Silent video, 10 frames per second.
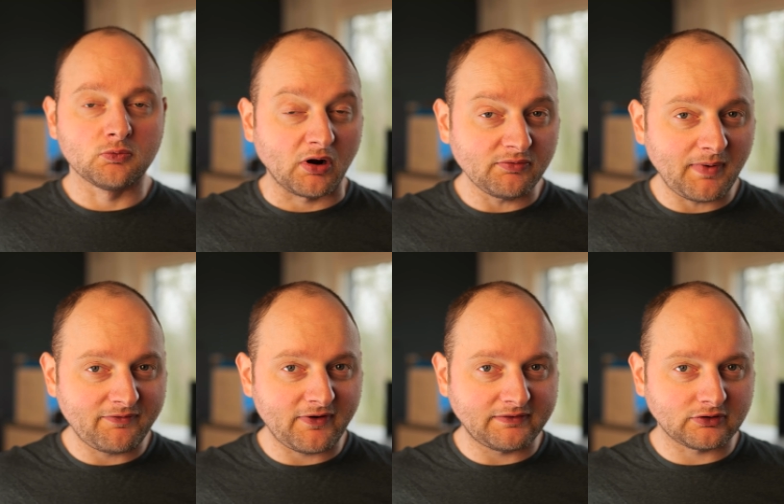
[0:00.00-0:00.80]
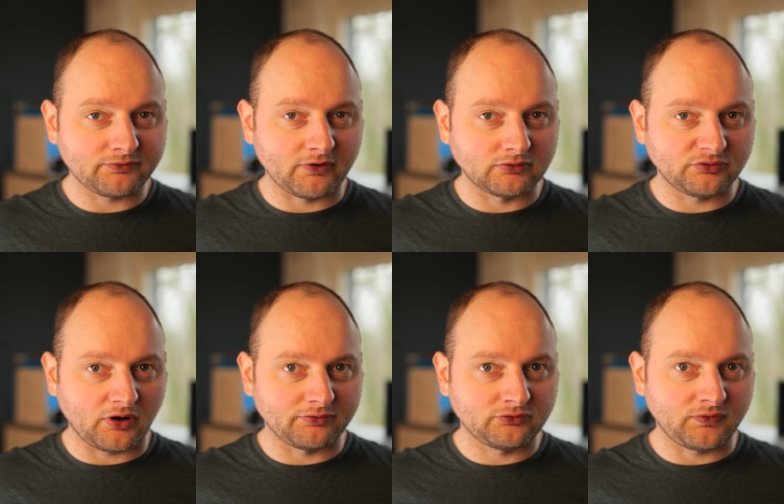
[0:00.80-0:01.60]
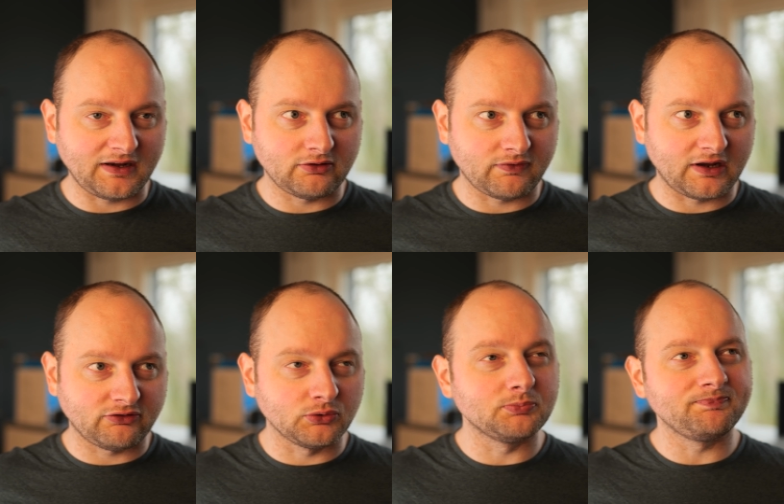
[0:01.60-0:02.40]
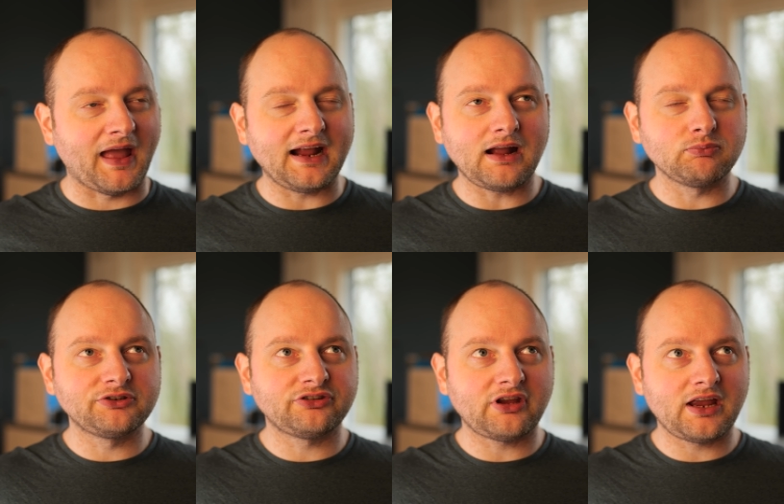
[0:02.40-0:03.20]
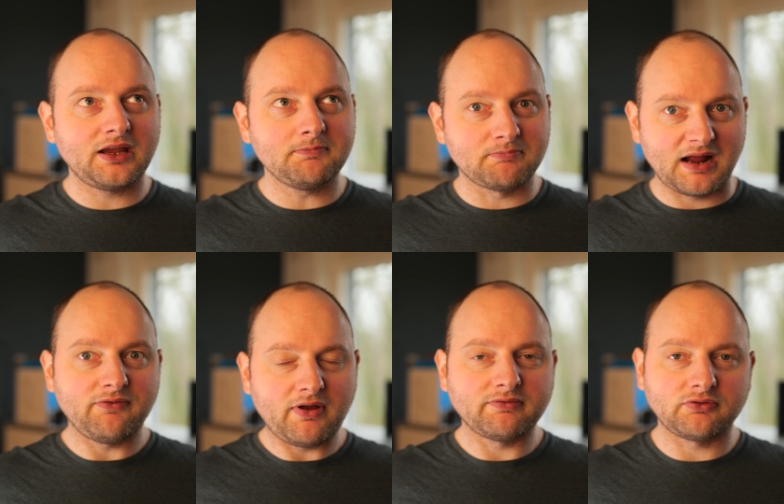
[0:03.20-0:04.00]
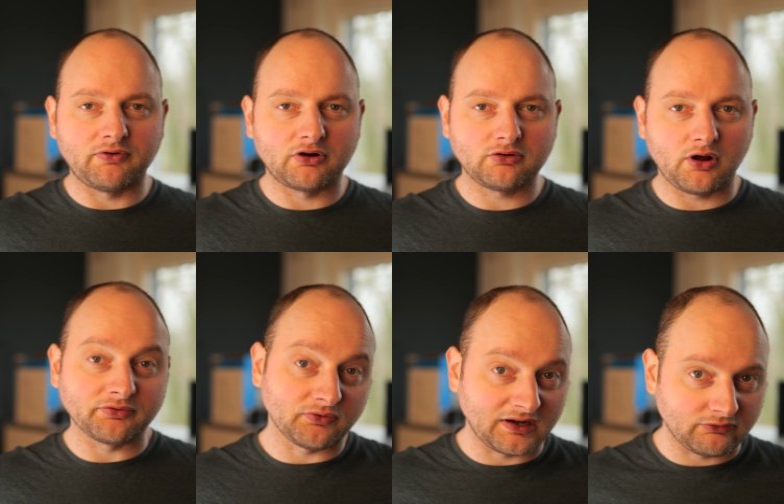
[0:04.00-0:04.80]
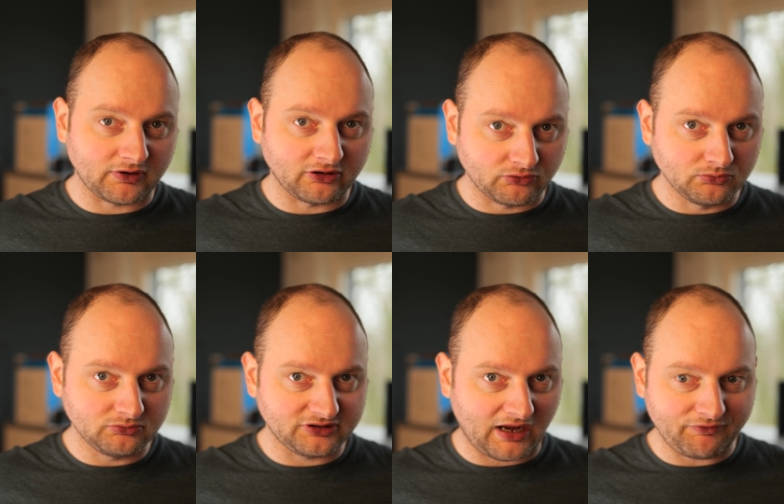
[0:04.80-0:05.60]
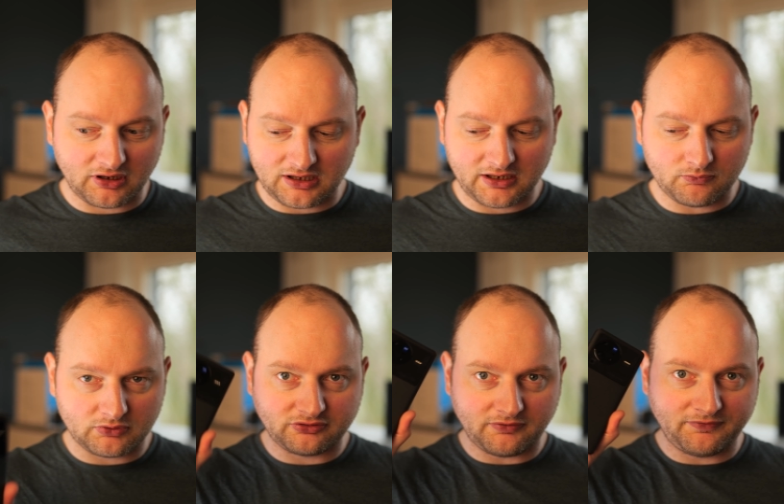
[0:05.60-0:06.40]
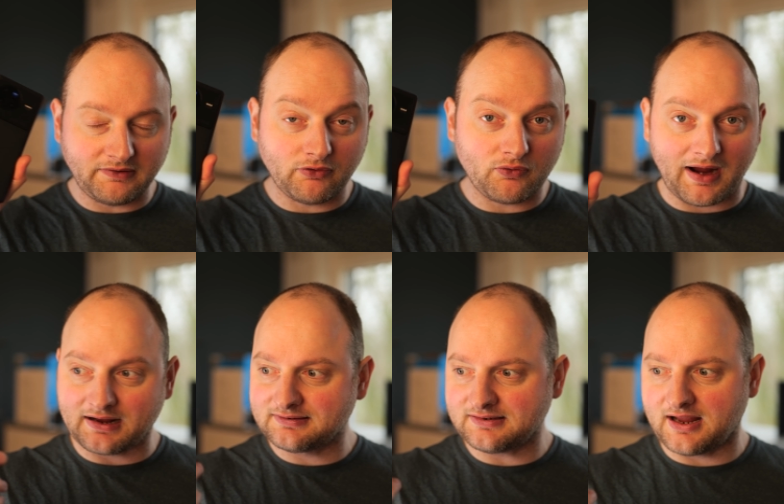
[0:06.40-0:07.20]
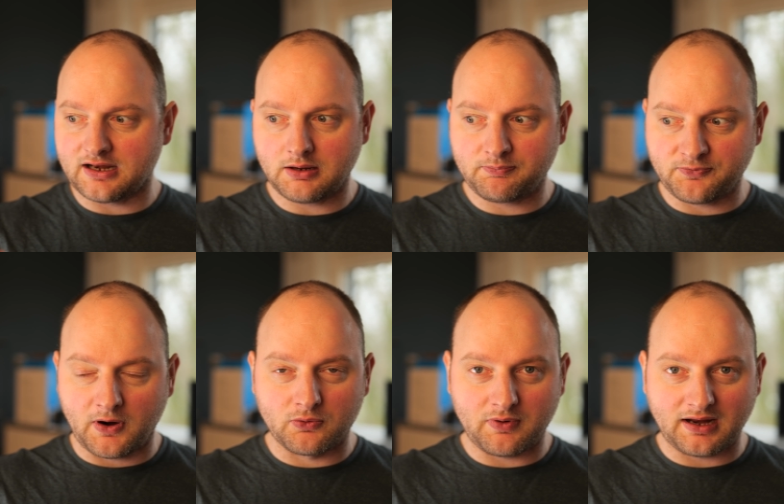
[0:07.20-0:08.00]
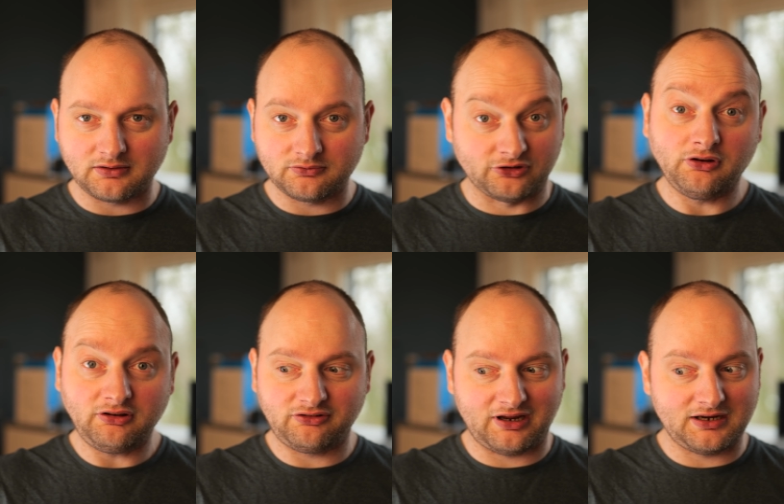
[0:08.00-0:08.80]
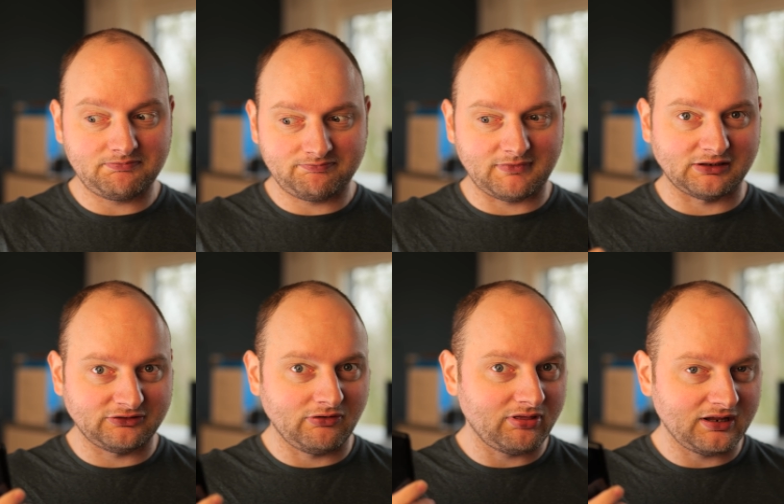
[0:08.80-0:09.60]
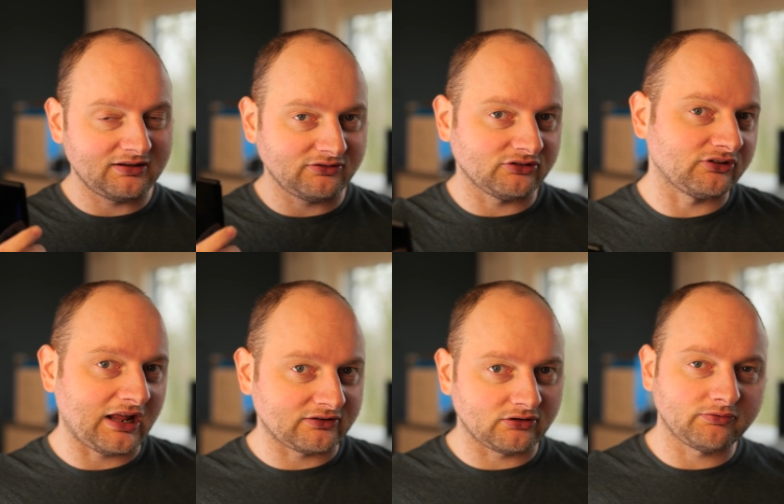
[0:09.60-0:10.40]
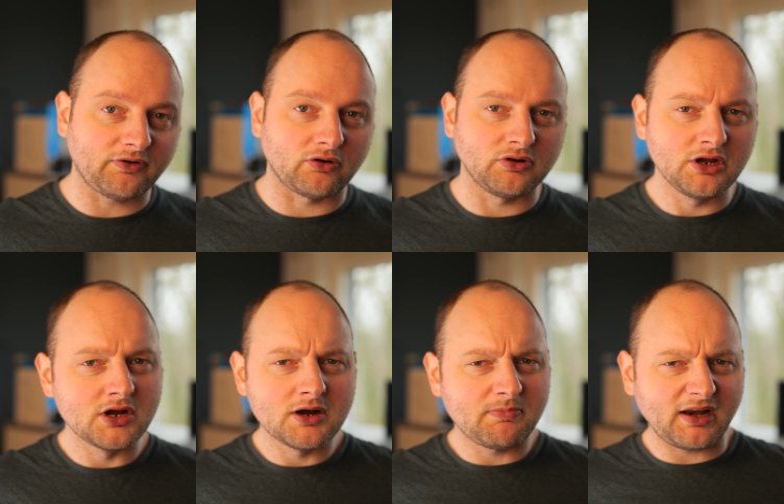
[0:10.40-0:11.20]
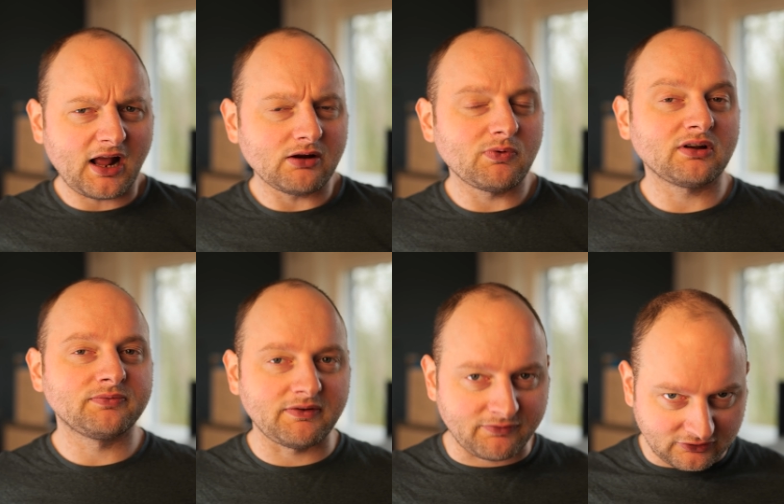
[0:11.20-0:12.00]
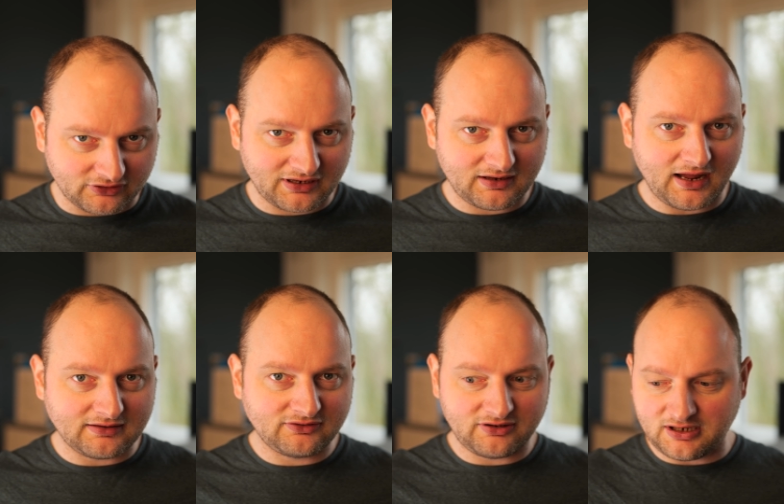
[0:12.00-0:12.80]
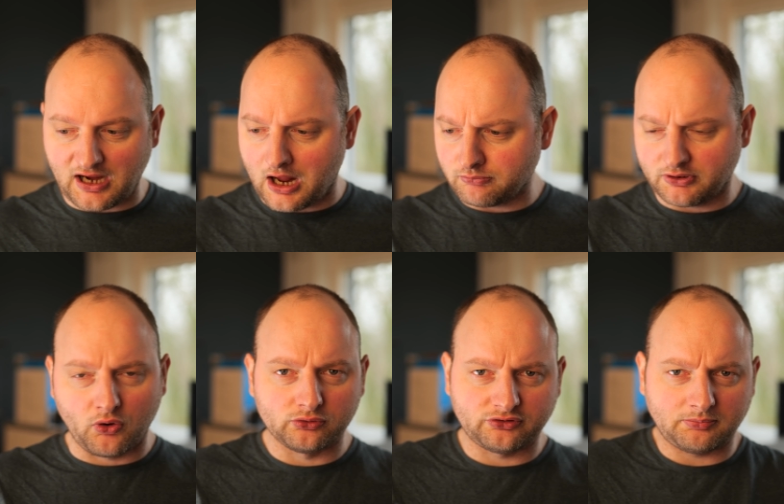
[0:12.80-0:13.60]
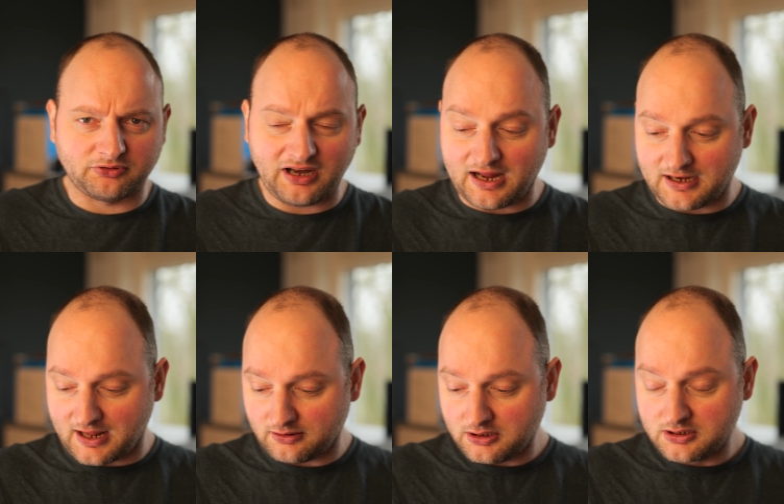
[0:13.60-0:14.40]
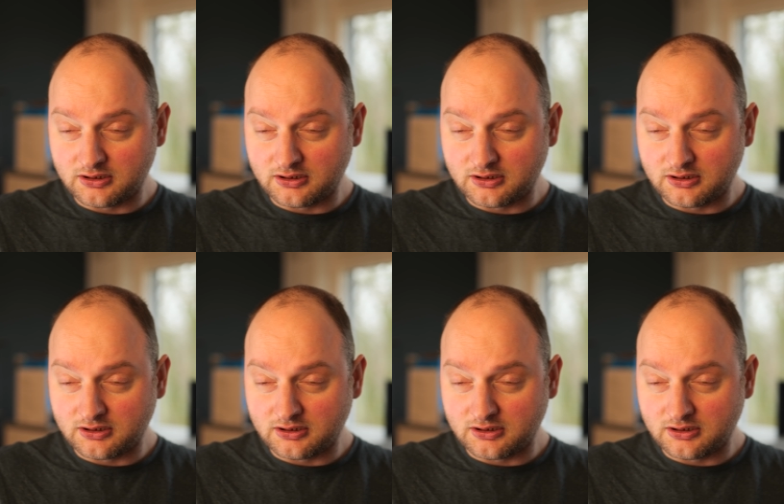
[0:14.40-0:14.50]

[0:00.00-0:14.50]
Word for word: One of my favorite phones of 2022, heck I would say my favorite phone of 2022, definitely was the Vivo X80 Pro and till this day I still think this is an excellent phone. But I kind of want to revisit it and see how it holds up today and